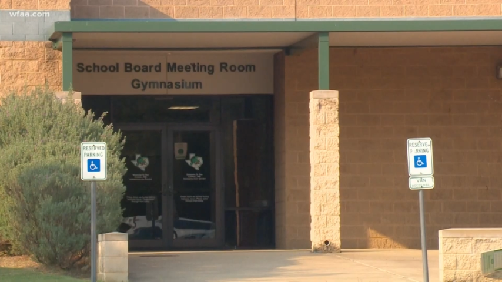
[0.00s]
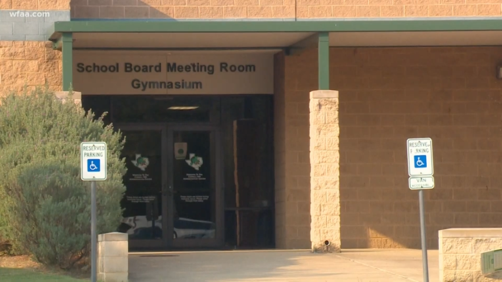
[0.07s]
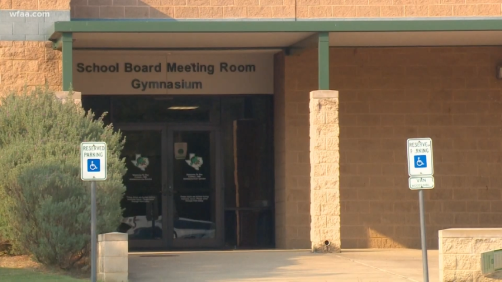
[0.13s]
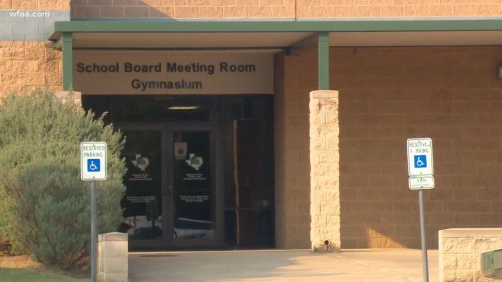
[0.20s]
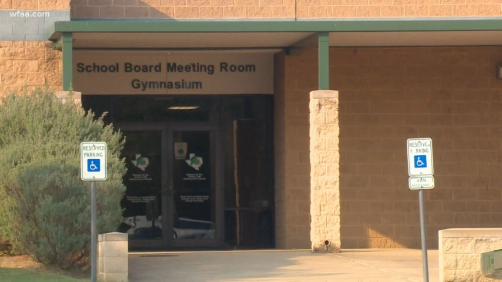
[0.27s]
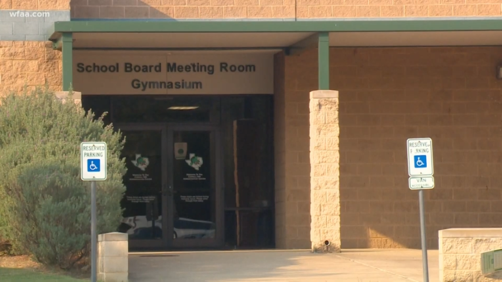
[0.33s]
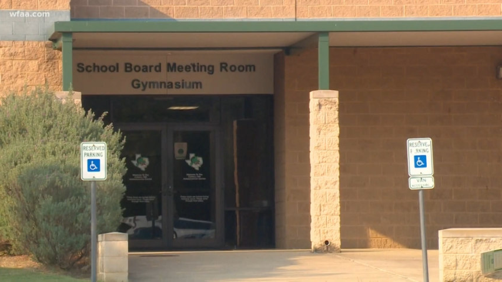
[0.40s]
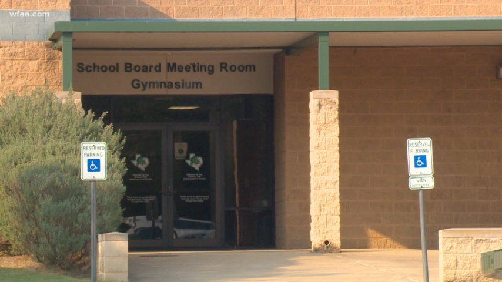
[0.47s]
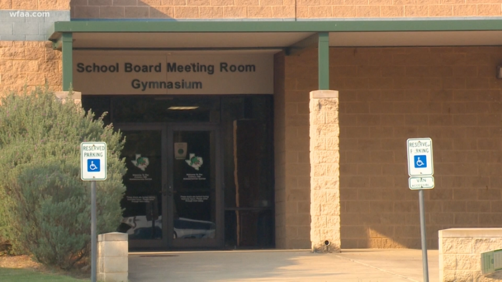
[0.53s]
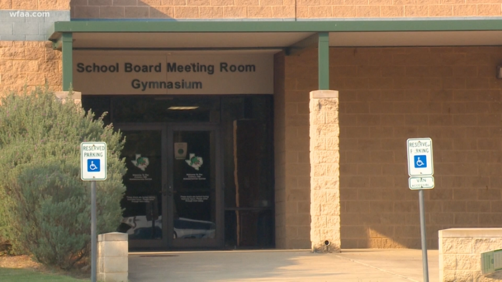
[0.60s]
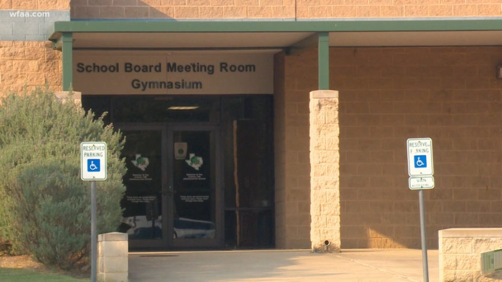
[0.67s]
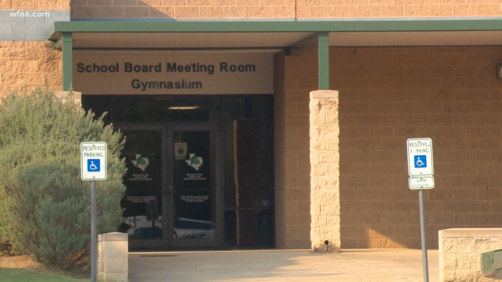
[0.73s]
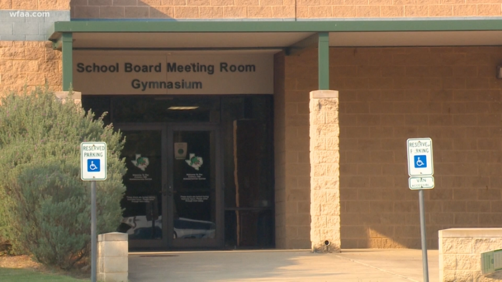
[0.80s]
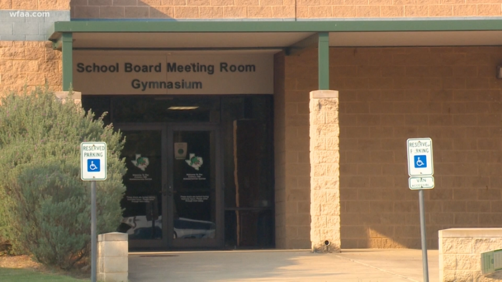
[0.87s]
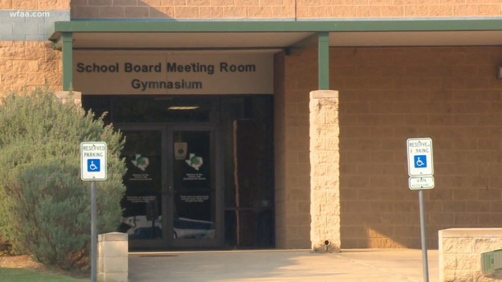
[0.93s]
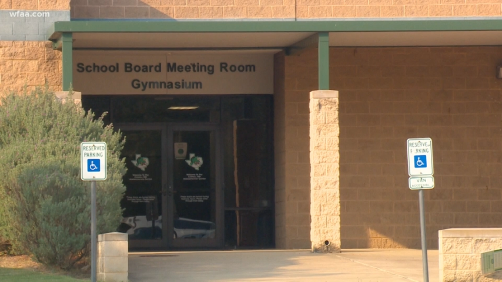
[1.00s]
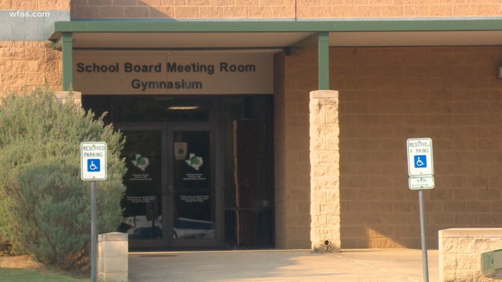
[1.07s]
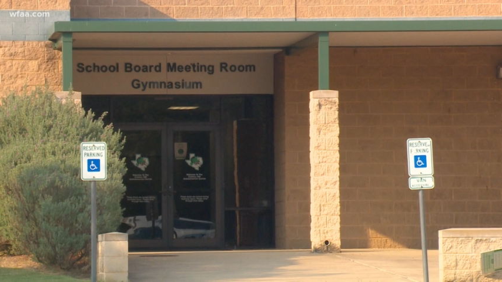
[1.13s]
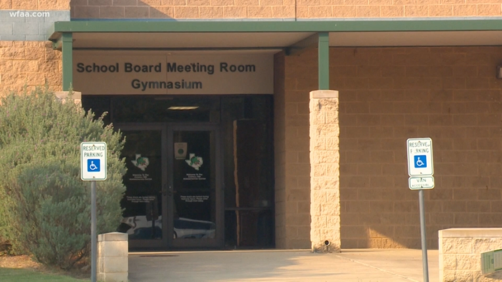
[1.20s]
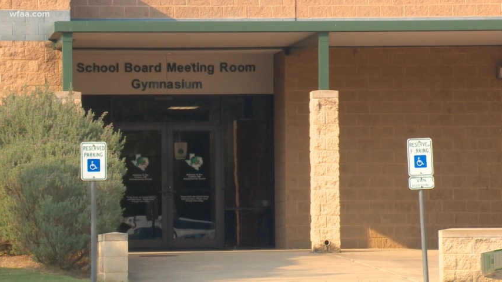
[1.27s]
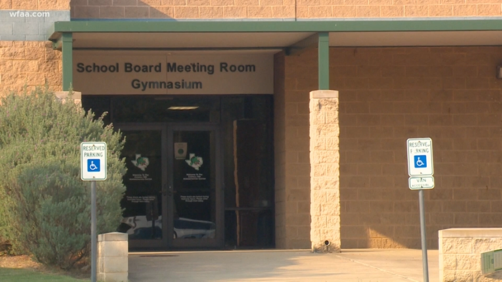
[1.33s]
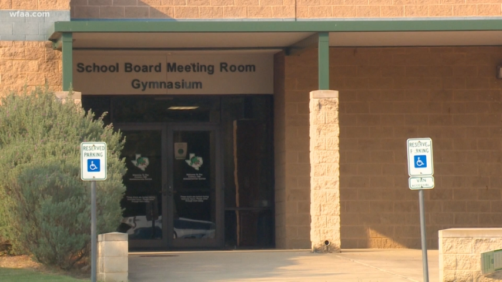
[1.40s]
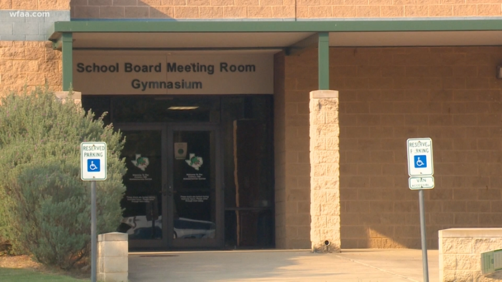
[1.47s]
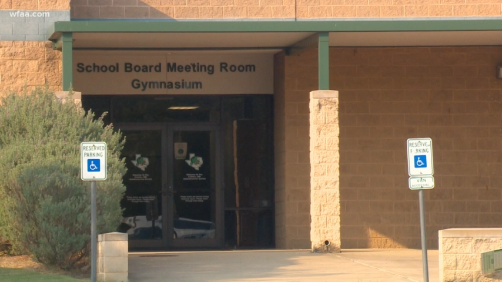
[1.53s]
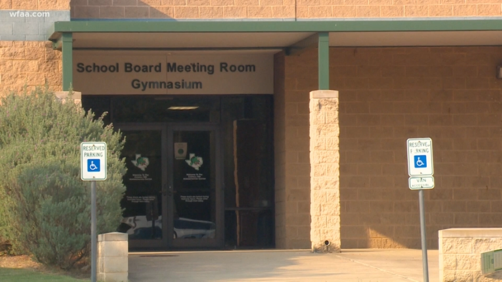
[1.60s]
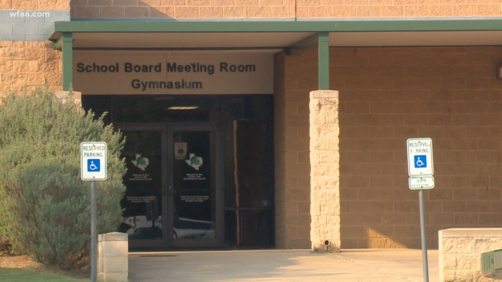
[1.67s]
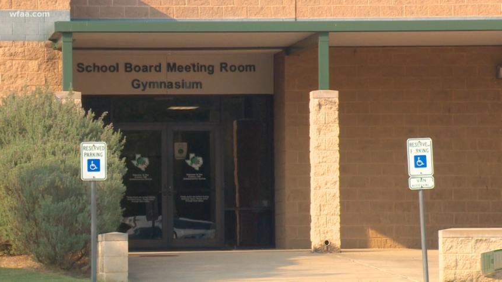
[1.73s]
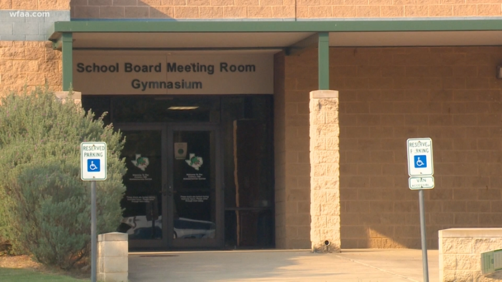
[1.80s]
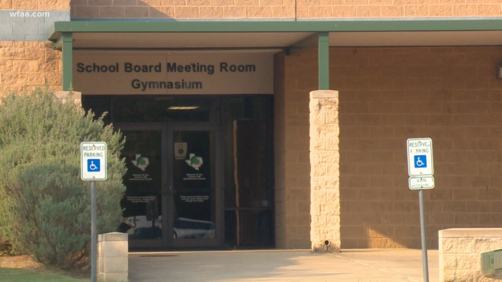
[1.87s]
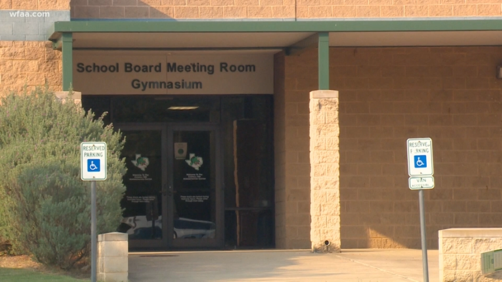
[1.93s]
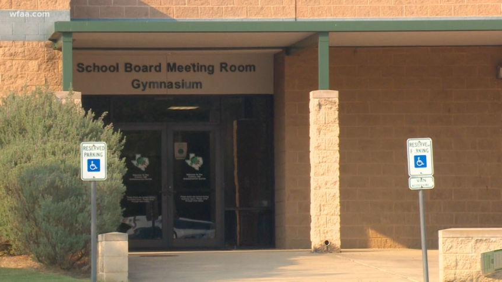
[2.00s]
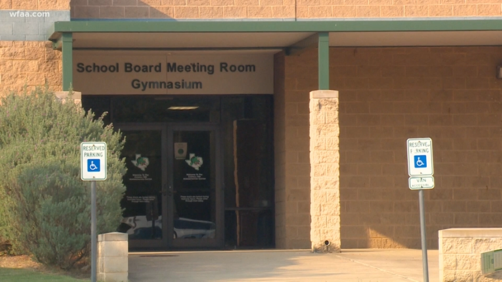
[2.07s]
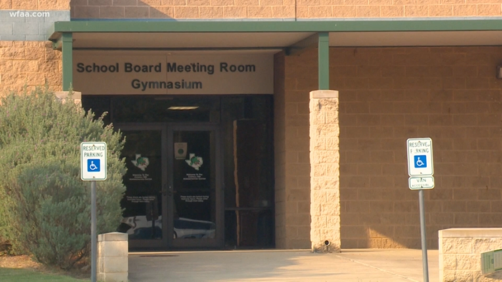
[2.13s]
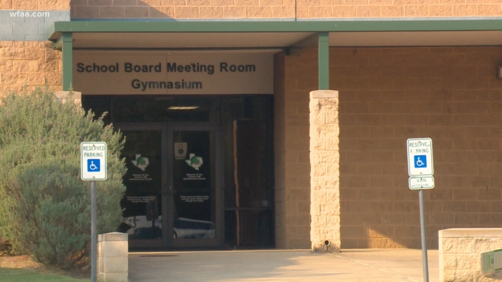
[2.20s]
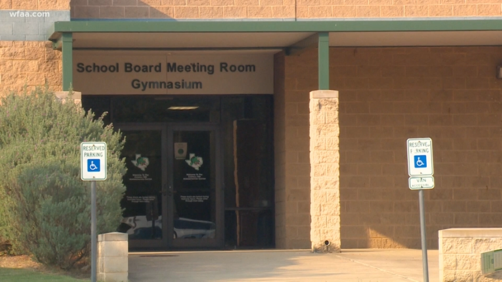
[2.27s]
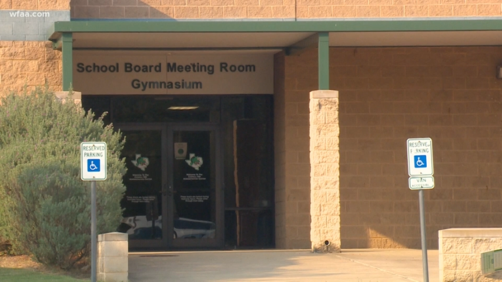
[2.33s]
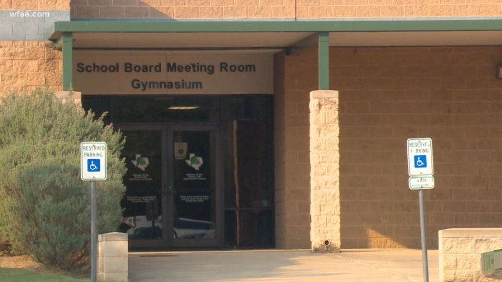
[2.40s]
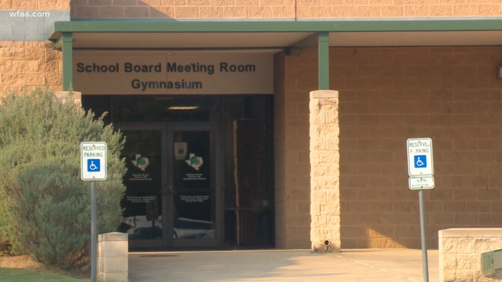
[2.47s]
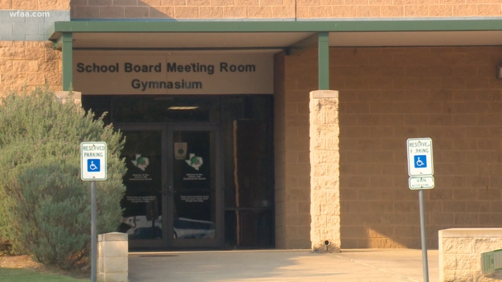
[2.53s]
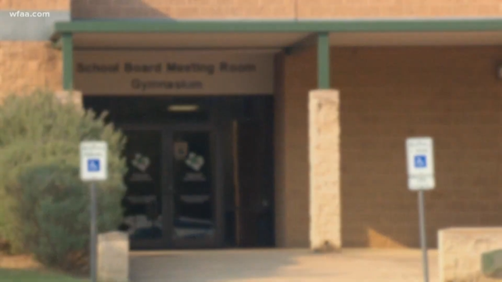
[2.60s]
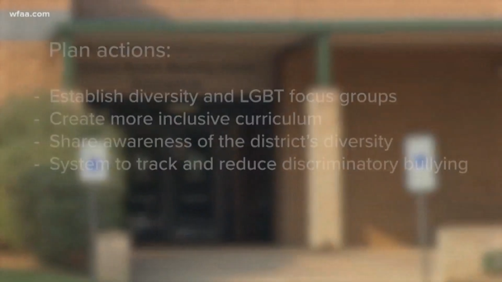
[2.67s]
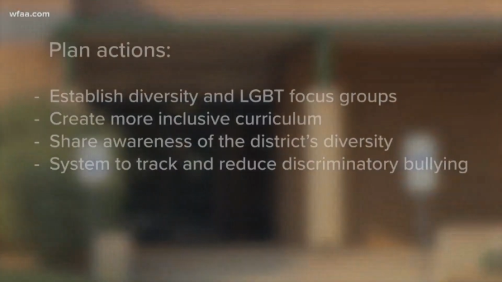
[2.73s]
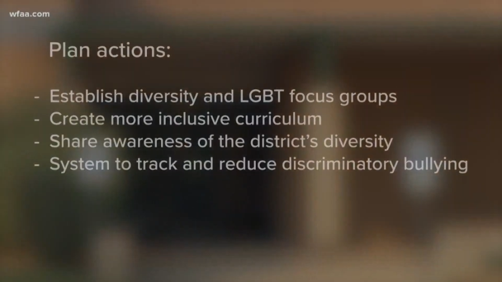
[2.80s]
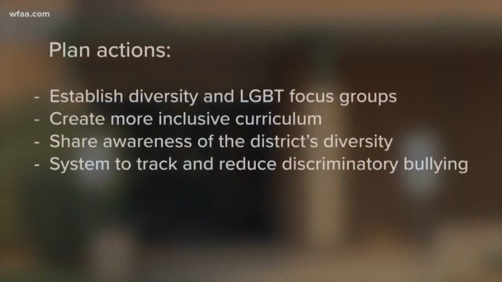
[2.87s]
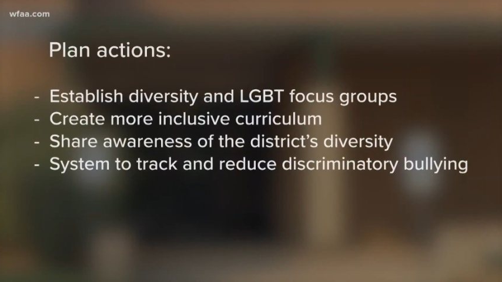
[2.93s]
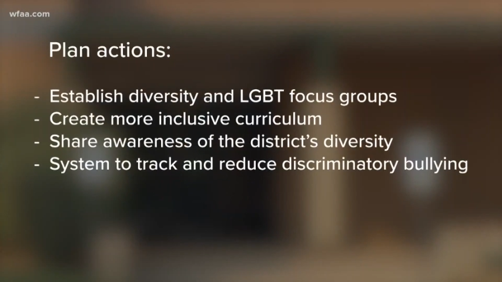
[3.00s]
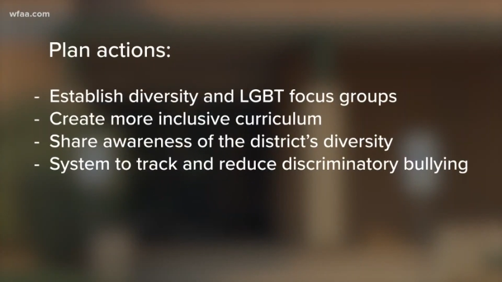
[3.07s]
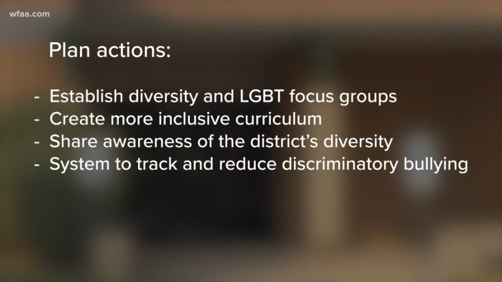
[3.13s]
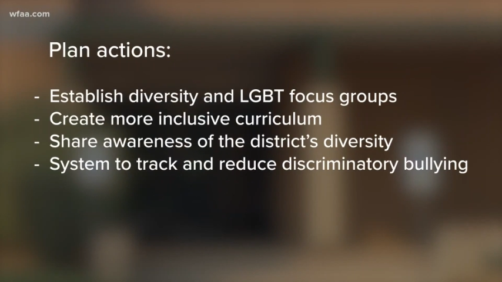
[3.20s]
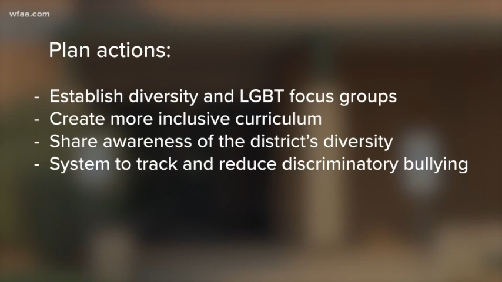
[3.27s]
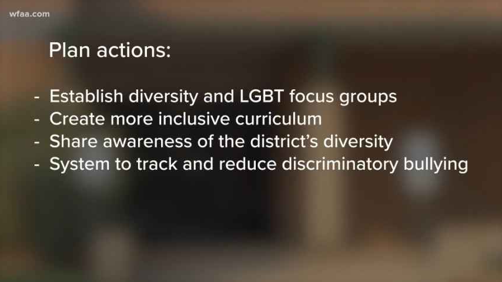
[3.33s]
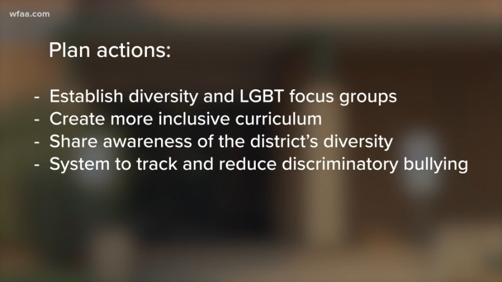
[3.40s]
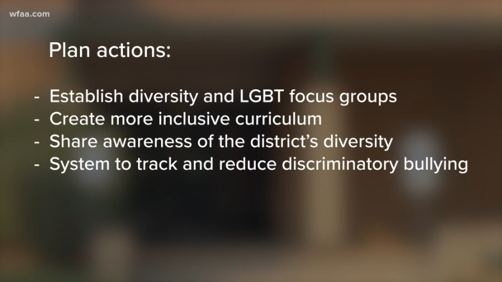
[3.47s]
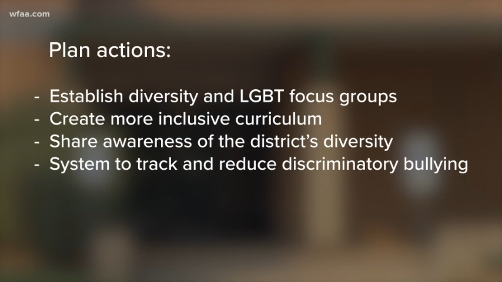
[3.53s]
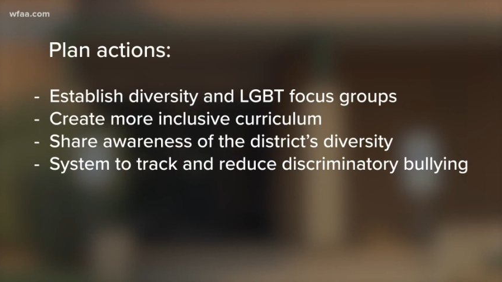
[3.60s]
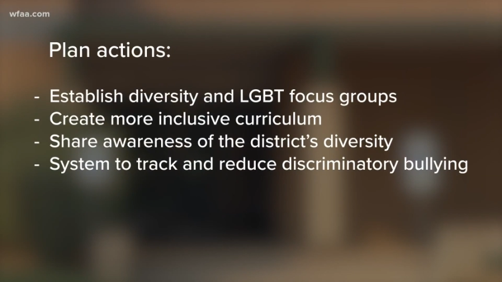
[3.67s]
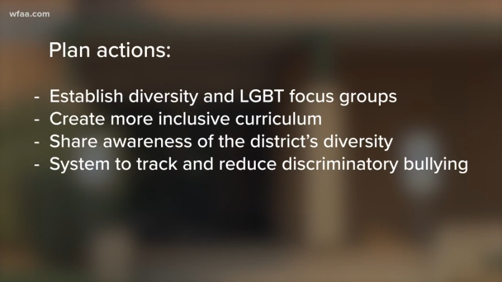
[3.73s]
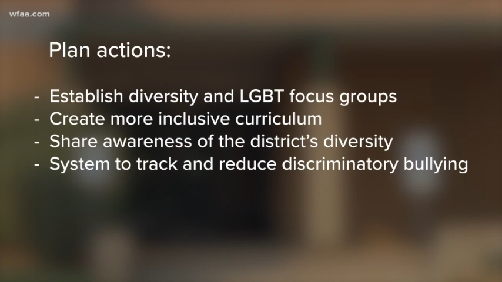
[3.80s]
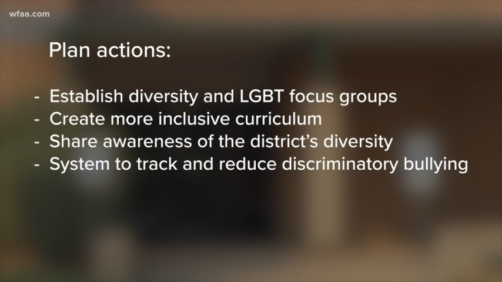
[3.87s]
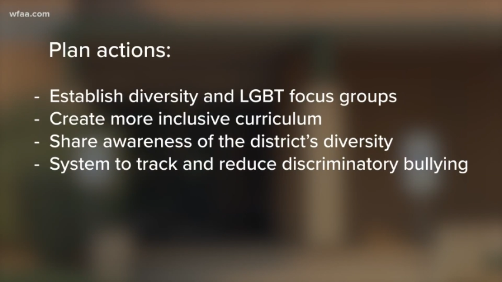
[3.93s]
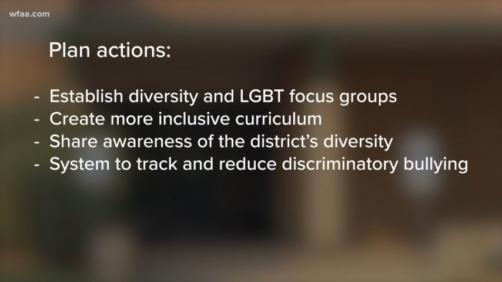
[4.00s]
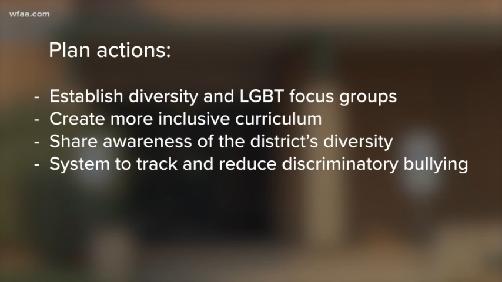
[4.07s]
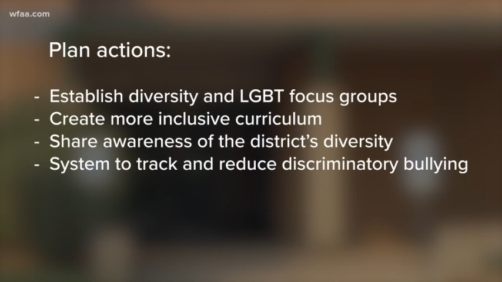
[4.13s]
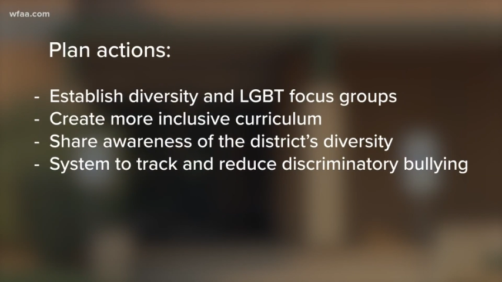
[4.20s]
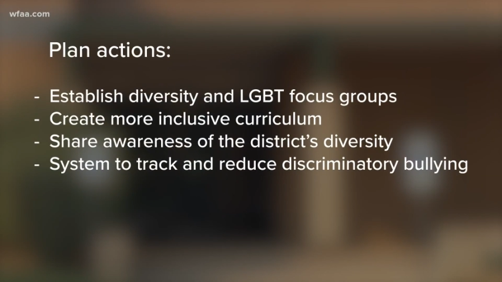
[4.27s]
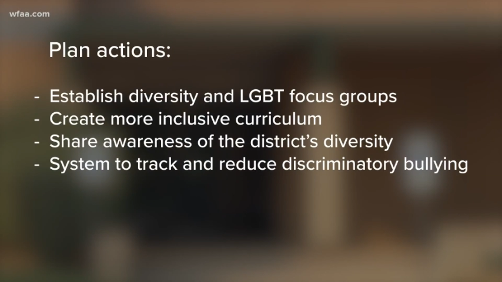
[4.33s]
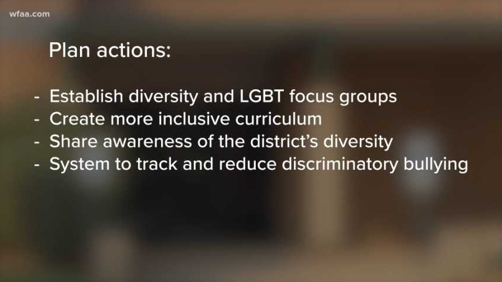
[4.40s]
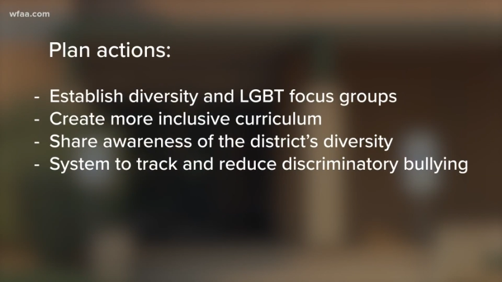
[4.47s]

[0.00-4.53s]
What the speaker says: [unreadable: no face in view]